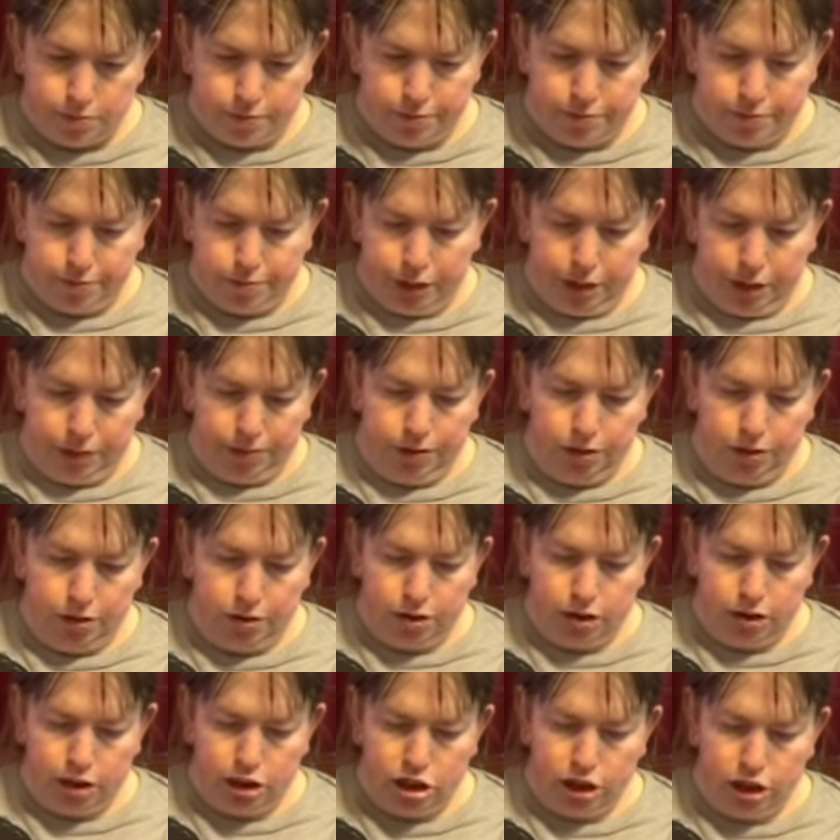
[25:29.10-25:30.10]
But I'm not
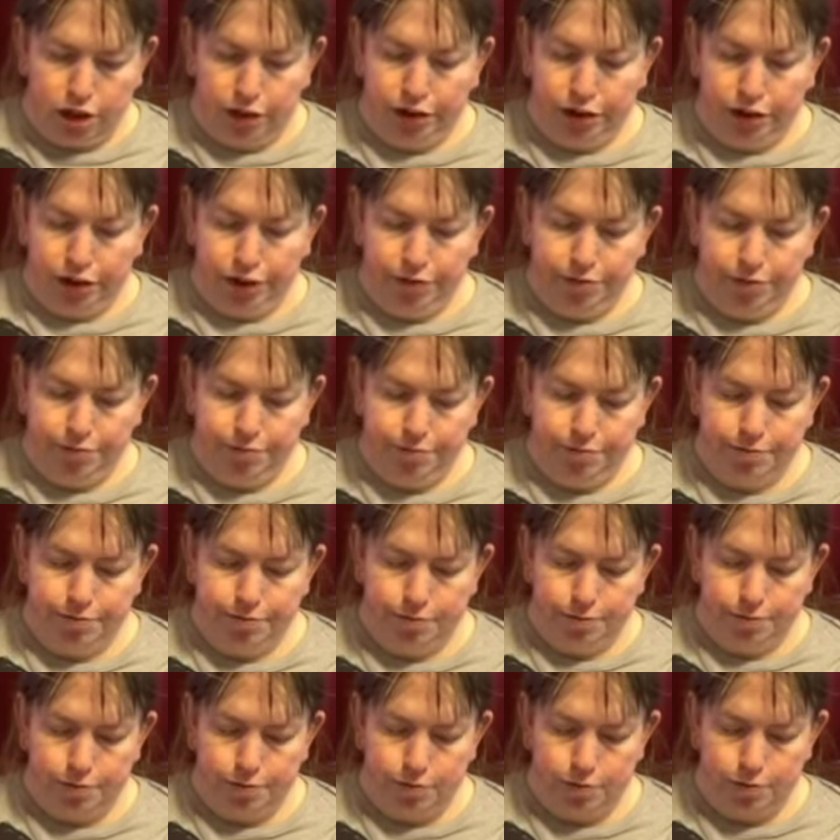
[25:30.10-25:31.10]
going to show you.
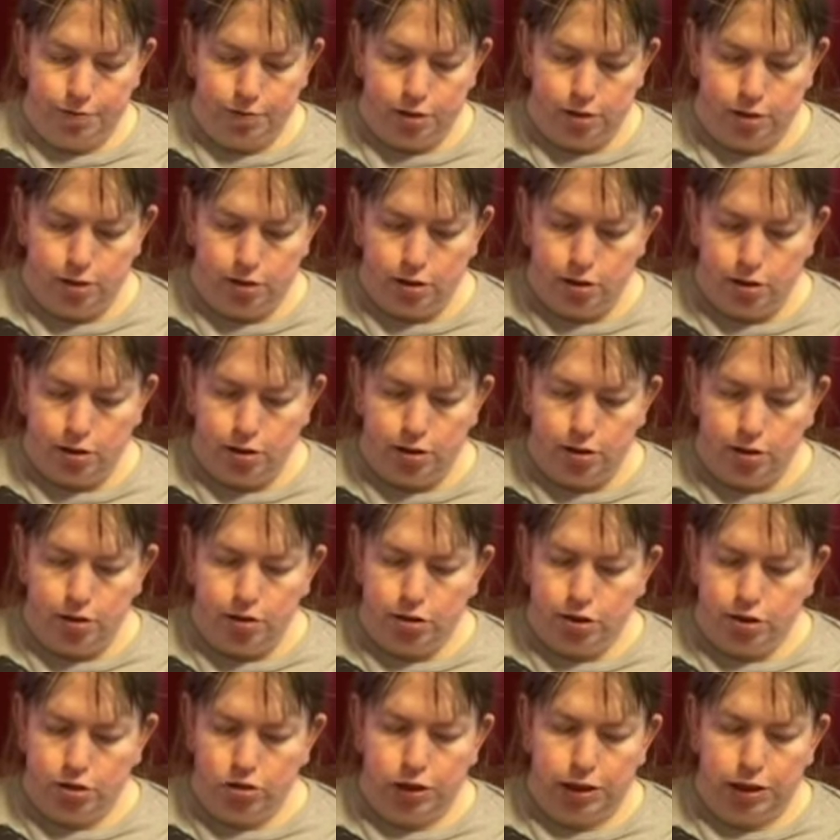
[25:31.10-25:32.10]

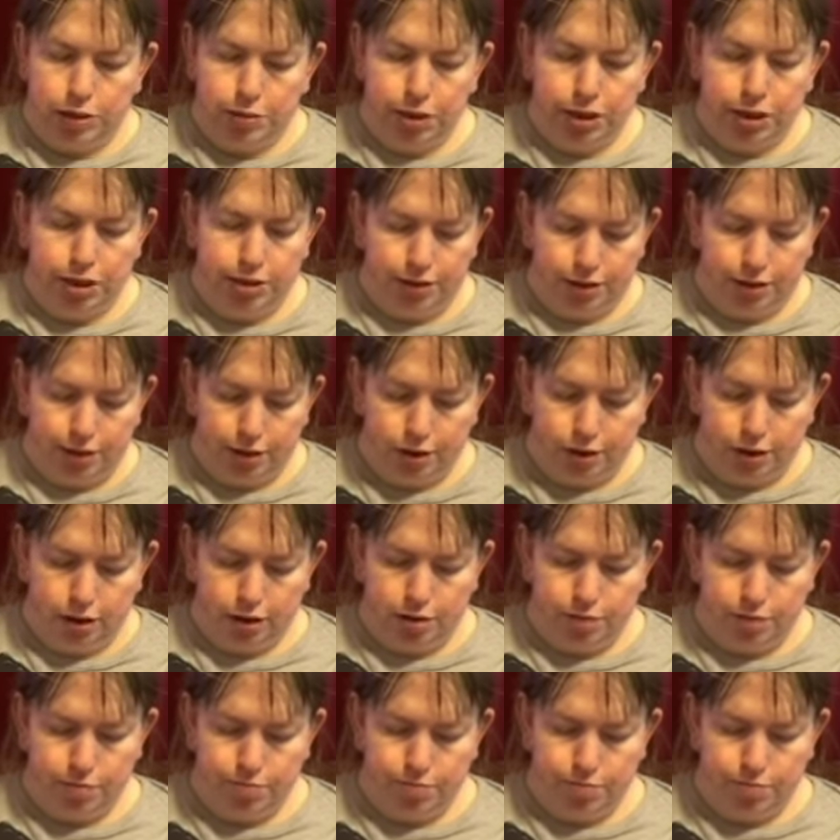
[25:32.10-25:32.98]
Just trust me, it's always good.